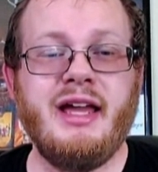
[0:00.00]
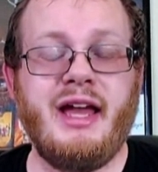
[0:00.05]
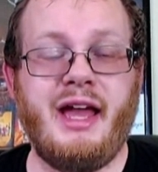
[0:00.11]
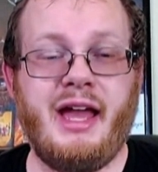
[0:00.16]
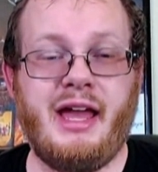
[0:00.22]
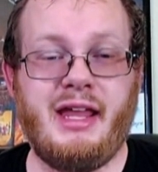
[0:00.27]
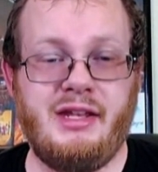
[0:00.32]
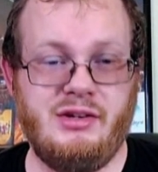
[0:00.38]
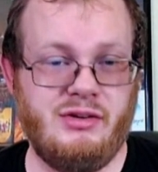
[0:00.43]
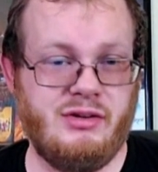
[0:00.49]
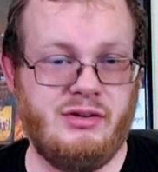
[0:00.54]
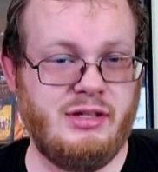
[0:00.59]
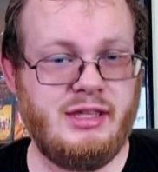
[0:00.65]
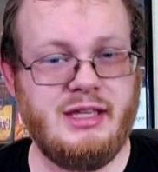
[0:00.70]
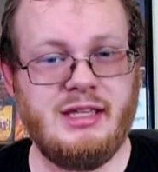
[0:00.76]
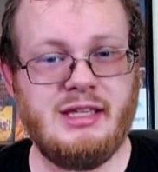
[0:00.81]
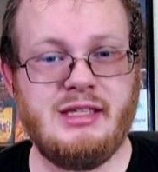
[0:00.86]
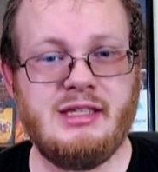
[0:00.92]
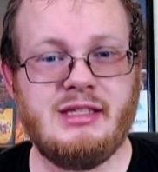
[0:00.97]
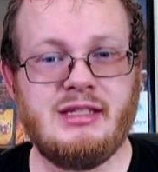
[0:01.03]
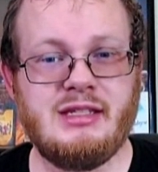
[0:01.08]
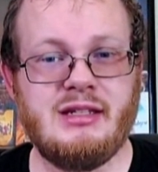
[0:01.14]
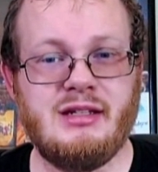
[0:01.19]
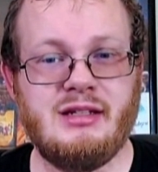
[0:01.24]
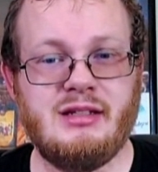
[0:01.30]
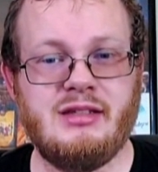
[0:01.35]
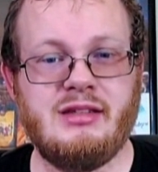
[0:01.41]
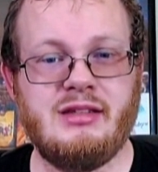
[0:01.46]
And North is
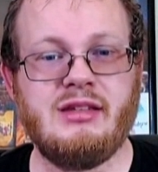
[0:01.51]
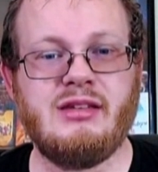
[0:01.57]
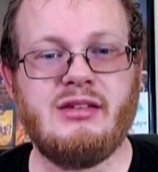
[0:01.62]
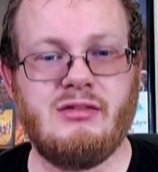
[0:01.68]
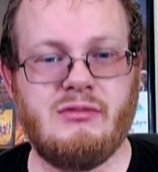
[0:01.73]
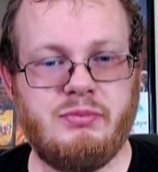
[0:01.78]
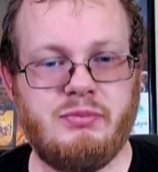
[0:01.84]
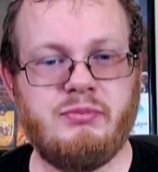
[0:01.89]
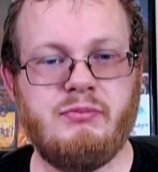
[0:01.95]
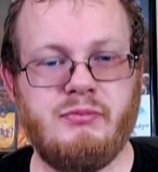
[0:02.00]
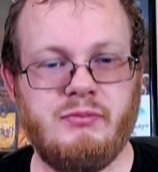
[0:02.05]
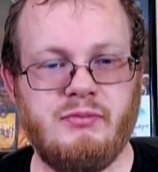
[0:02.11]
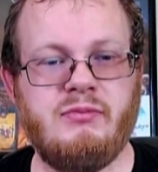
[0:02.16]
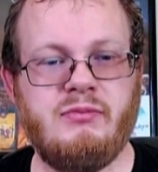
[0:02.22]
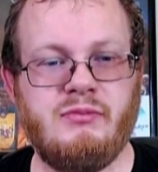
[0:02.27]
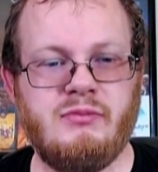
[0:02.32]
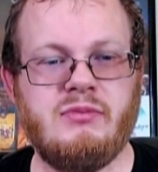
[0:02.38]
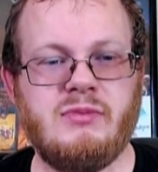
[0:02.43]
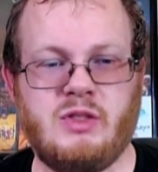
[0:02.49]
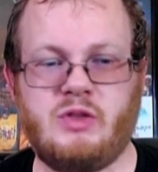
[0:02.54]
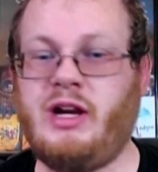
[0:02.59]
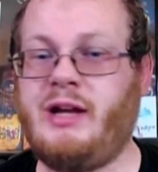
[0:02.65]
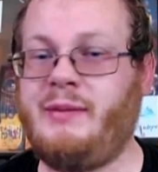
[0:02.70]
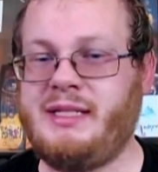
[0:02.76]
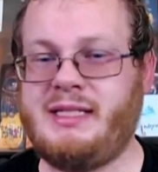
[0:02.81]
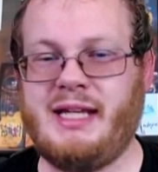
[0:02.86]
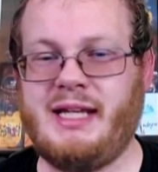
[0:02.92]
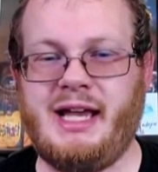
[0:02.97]

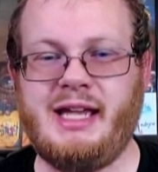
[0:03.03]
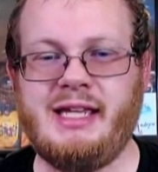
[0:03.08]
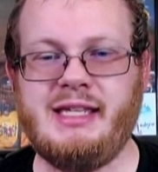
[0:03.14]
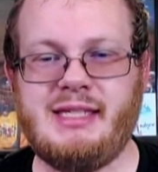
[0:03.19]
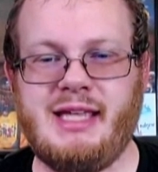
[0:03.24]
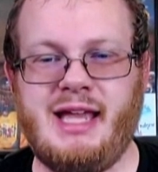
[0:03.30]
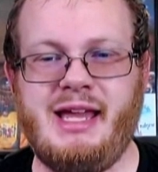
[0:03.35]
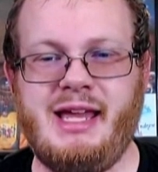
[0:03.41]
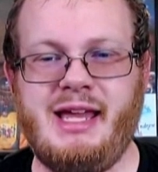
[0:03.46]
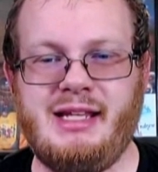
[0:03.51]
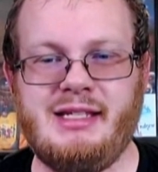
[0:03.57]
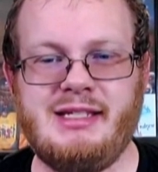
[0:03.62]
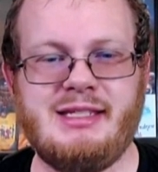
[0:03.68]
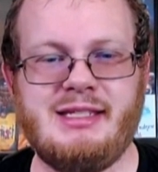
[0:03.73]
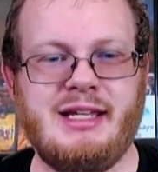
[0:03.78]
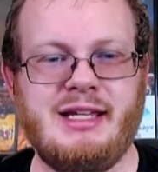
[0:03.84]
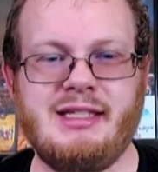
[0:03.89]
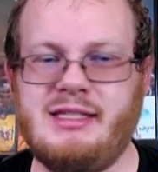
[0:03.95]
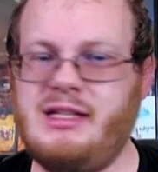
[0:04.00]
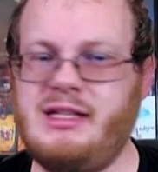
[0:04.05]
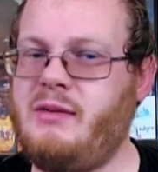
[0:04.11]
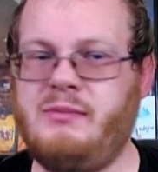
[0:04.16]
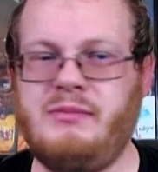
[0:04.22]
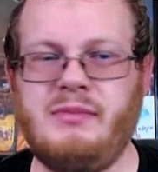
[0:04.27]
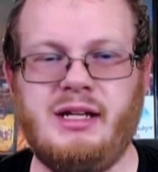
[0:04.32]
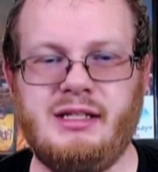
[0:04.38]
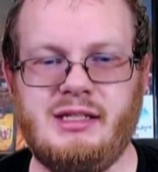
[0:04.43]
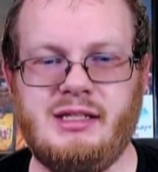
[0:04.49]
traumatized and decides, nope,
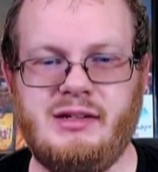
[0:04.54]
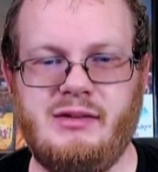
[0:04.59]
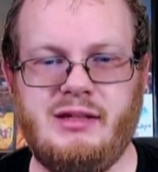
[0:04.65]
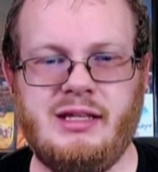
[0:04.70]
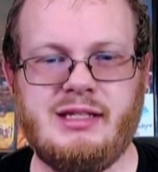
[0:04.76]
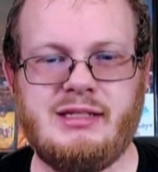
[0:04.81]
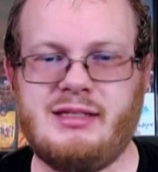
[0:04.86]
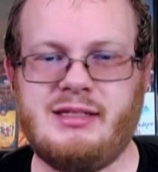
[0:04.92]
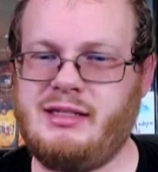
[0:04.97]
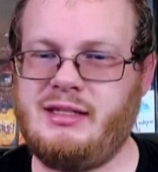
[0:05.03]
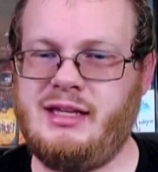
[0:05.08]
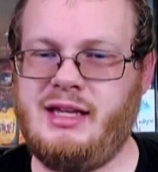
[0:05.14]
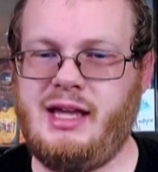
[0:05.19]
not doing this,